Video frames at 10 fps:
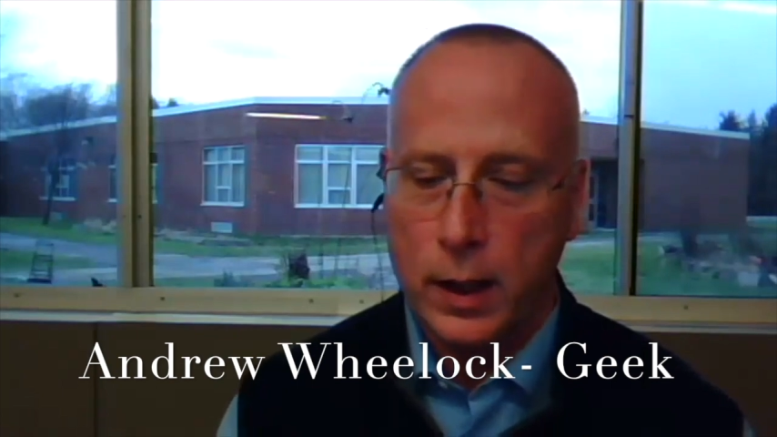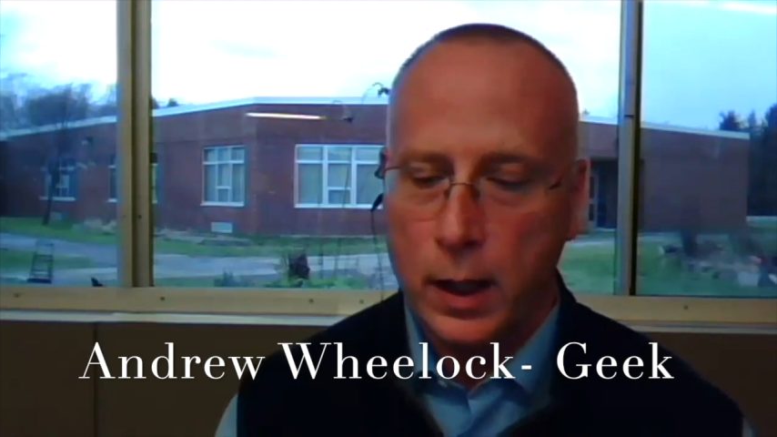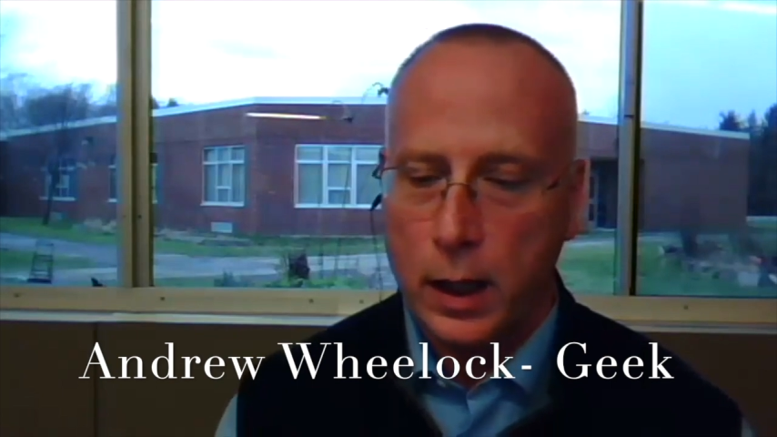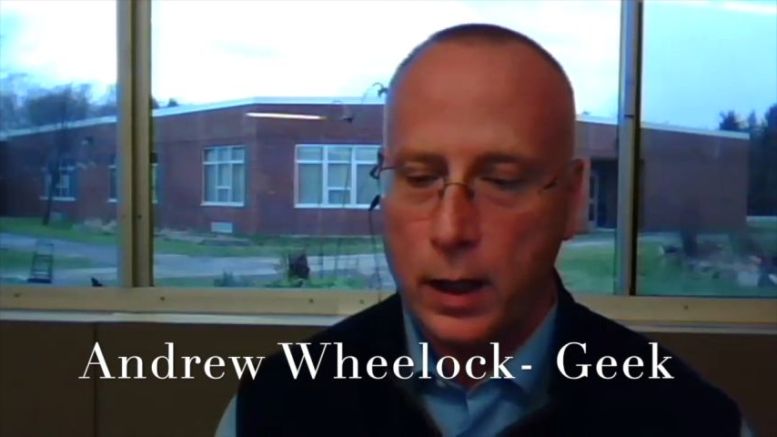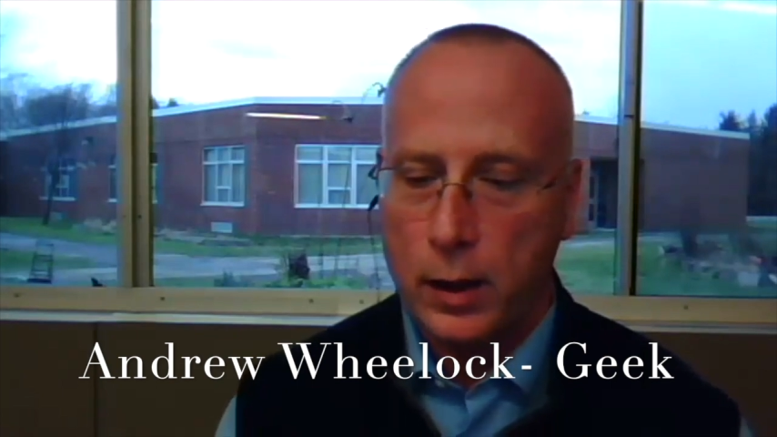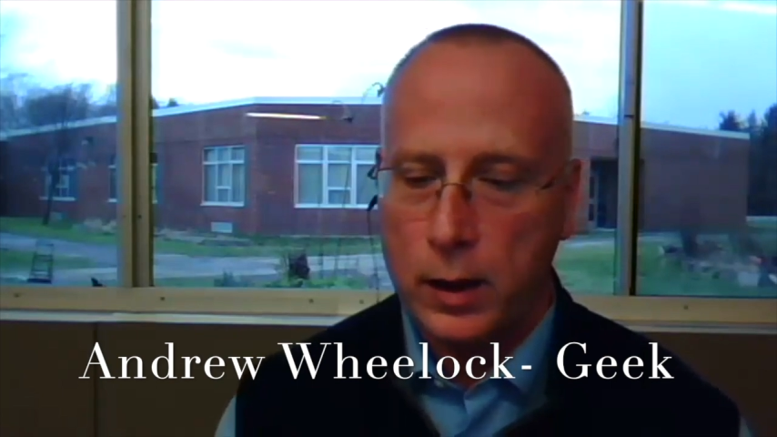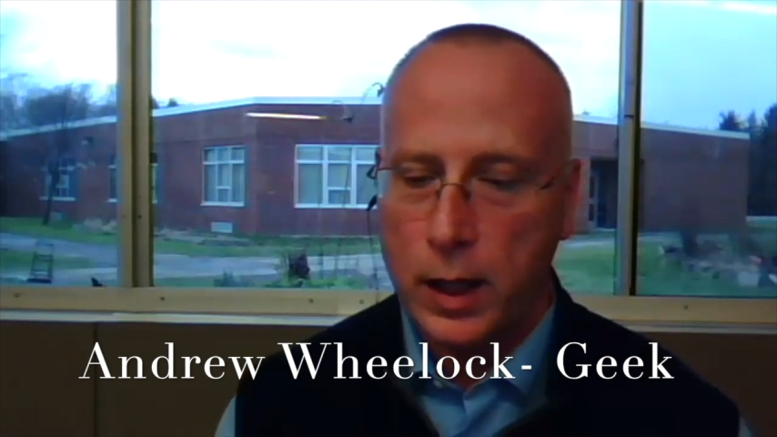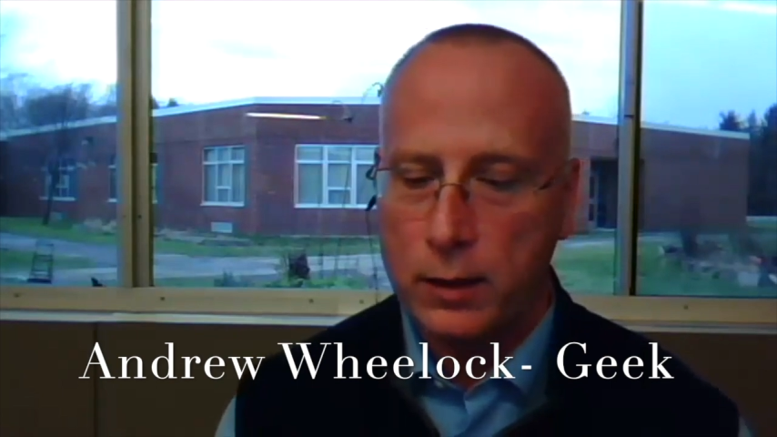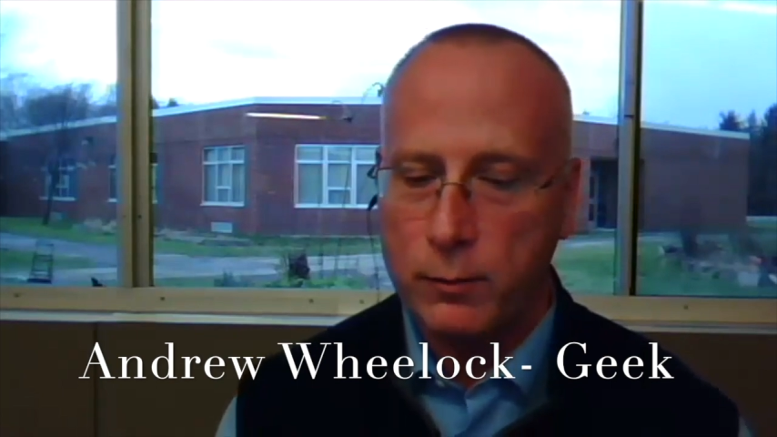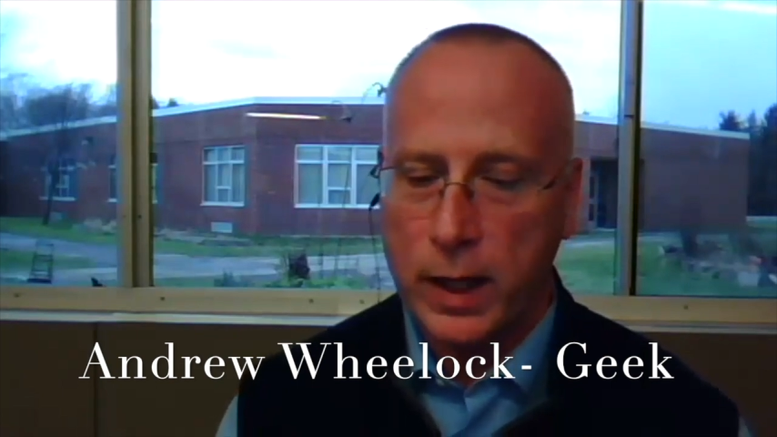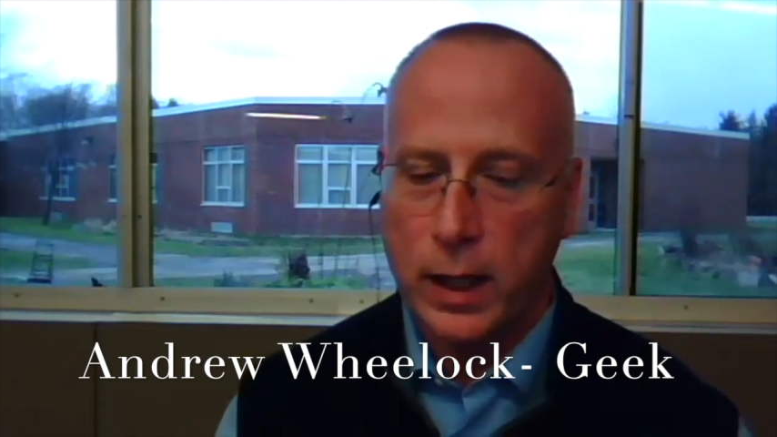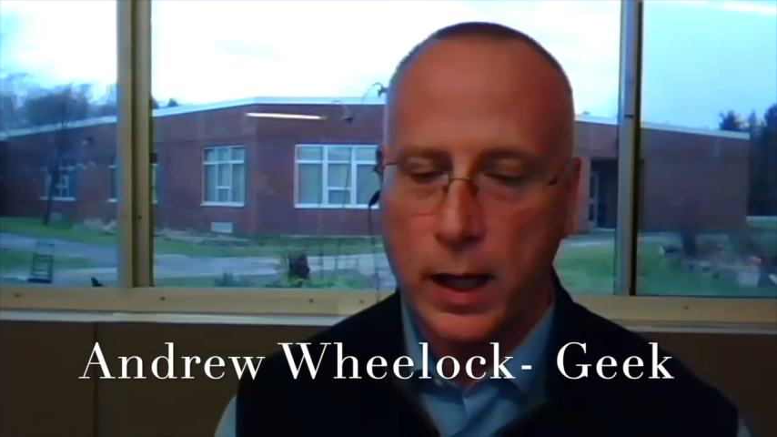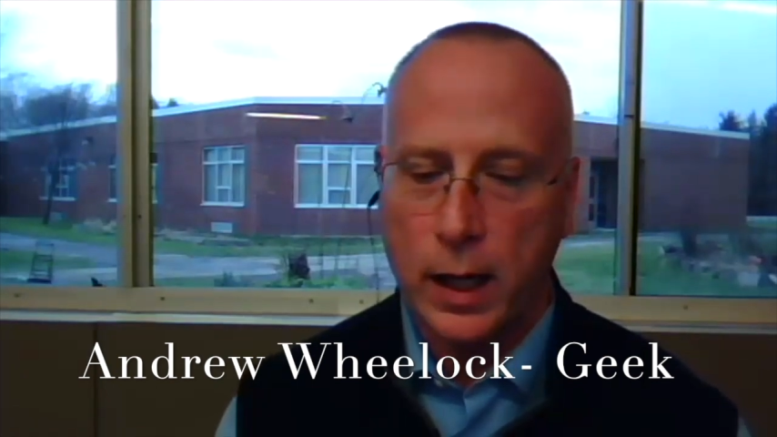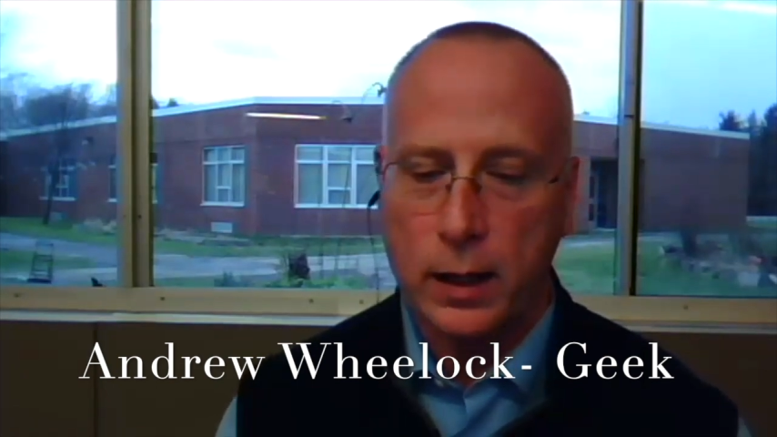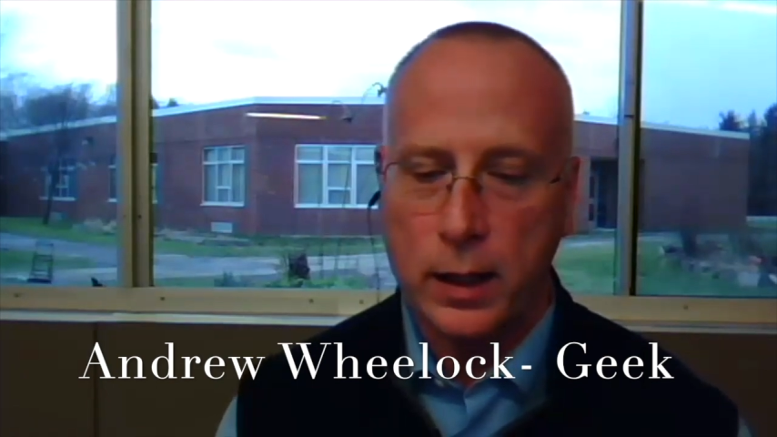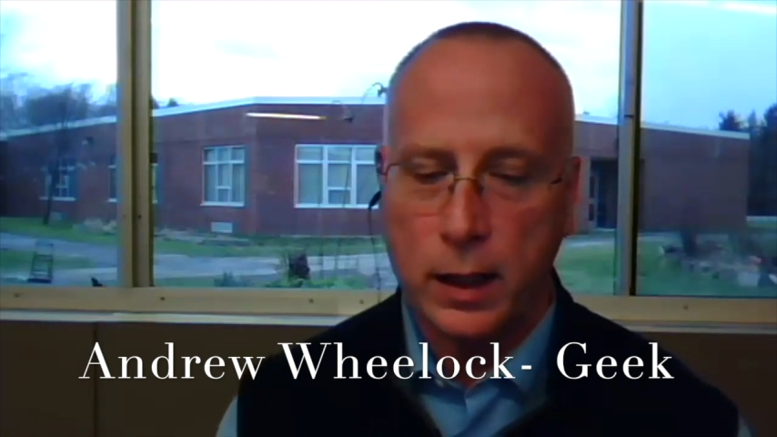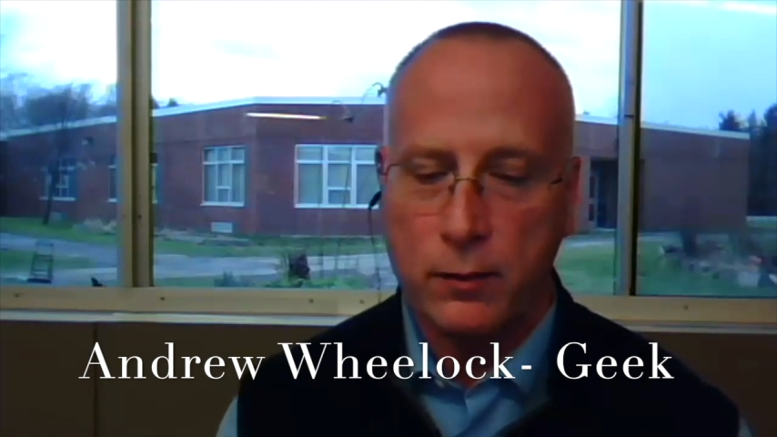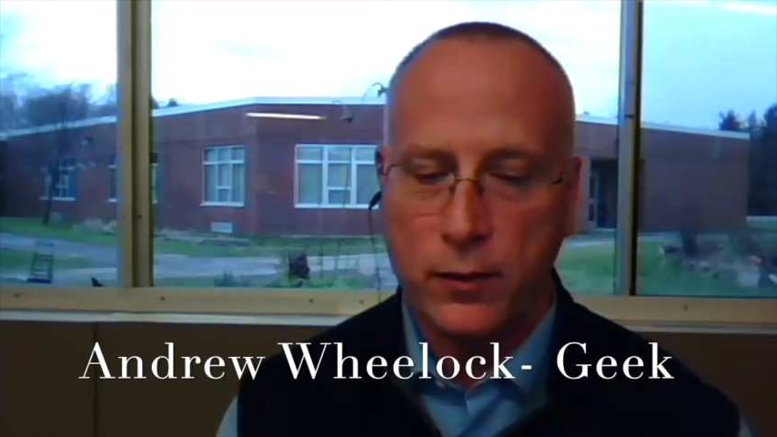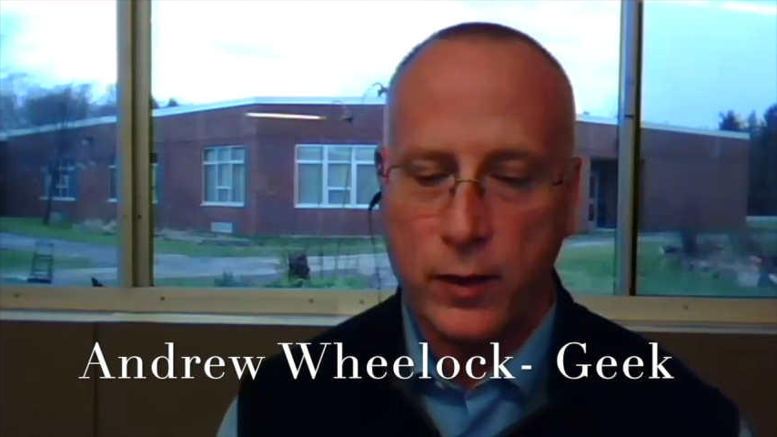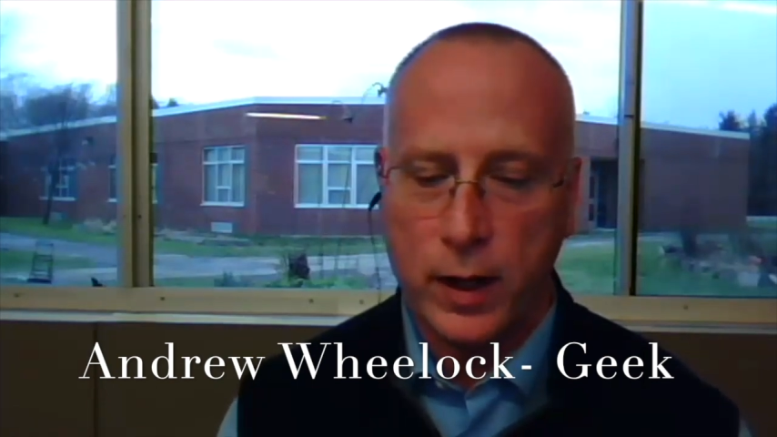uh, kind of my colleague and
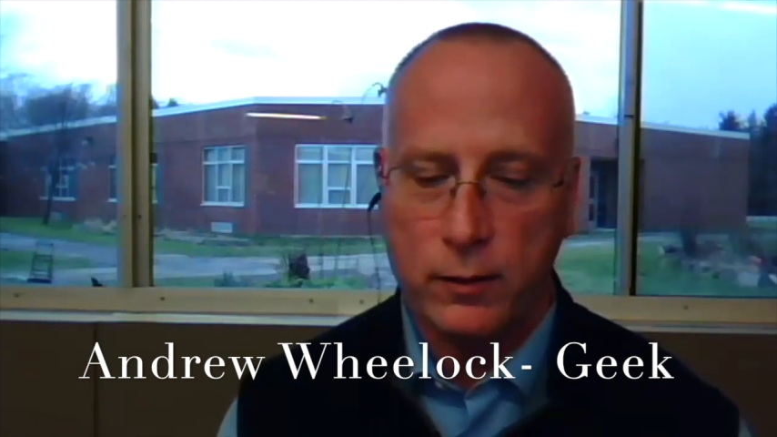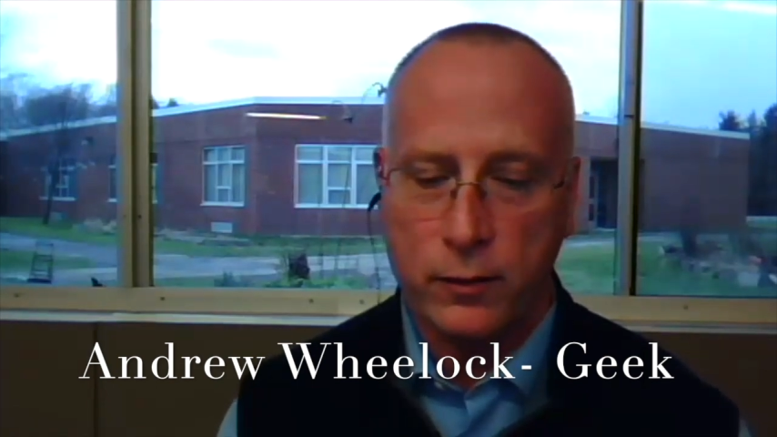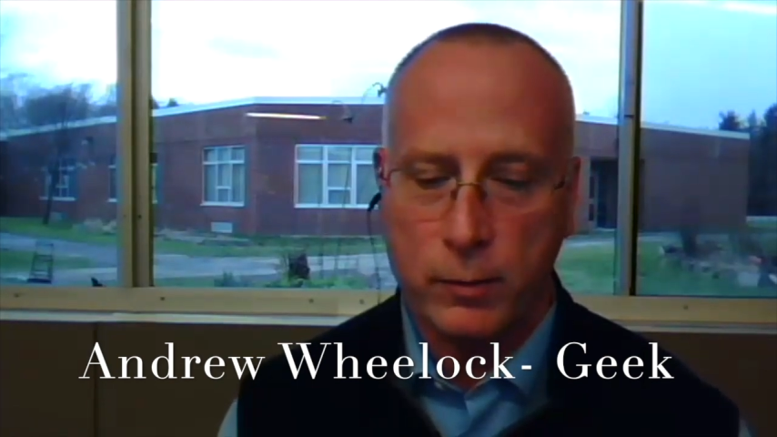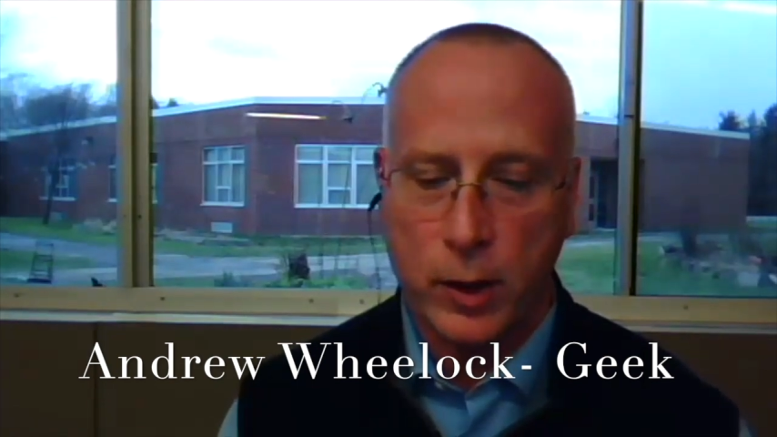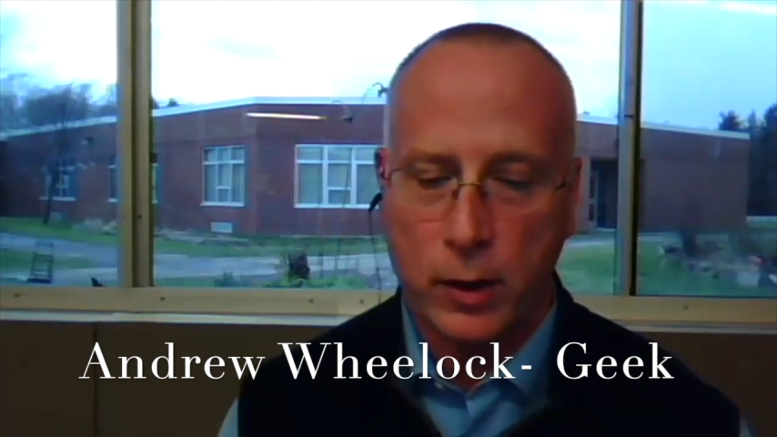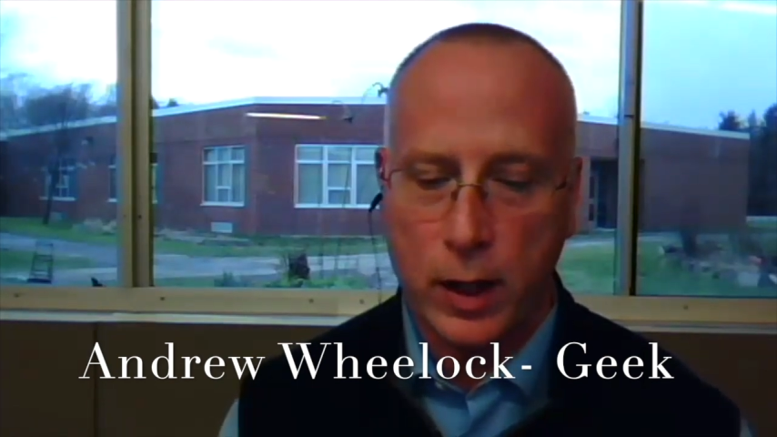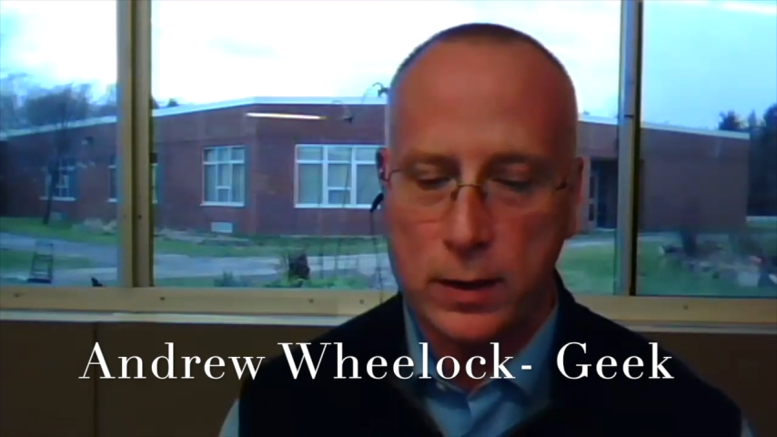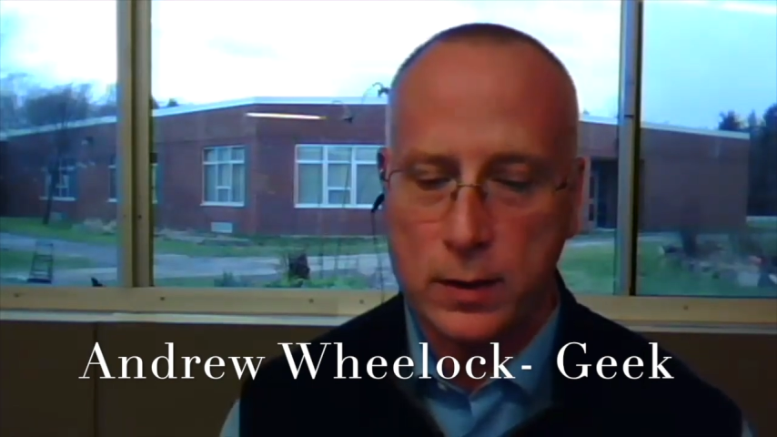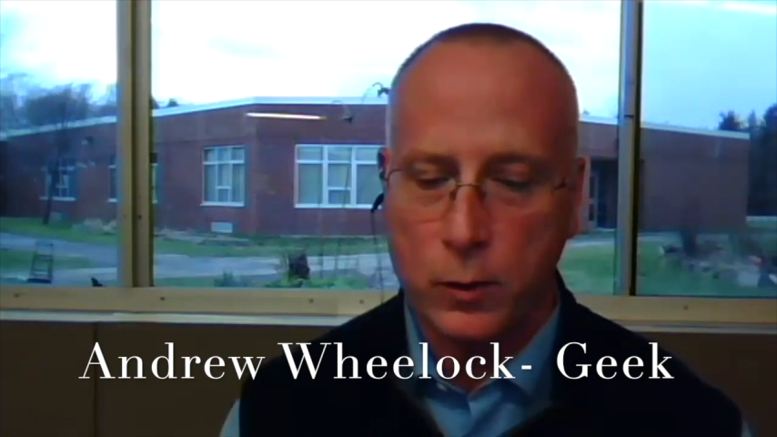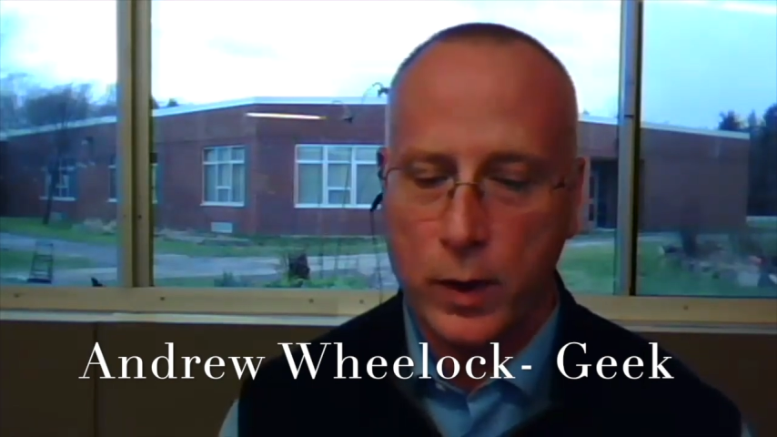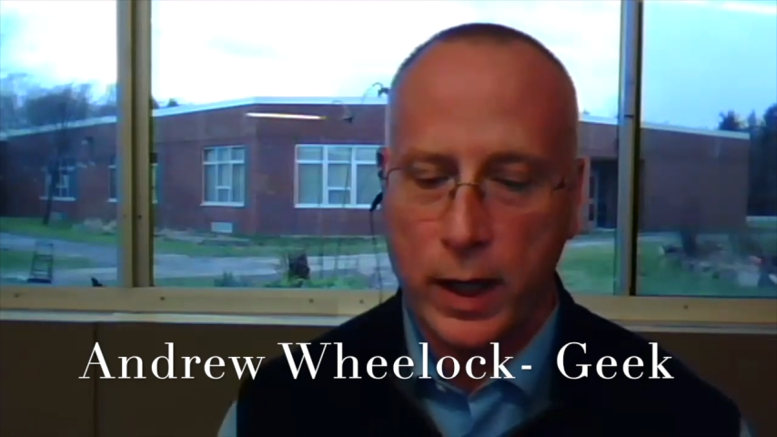friend from across the way.